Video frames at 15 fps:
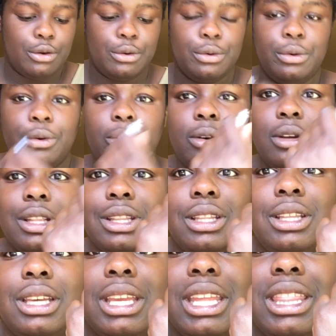Ooh, and
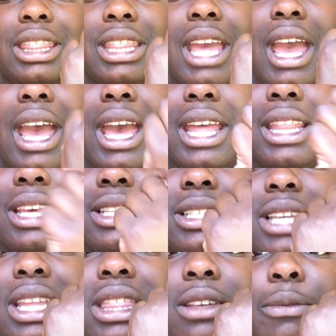look at that. That's
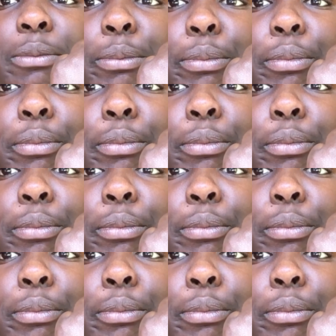like the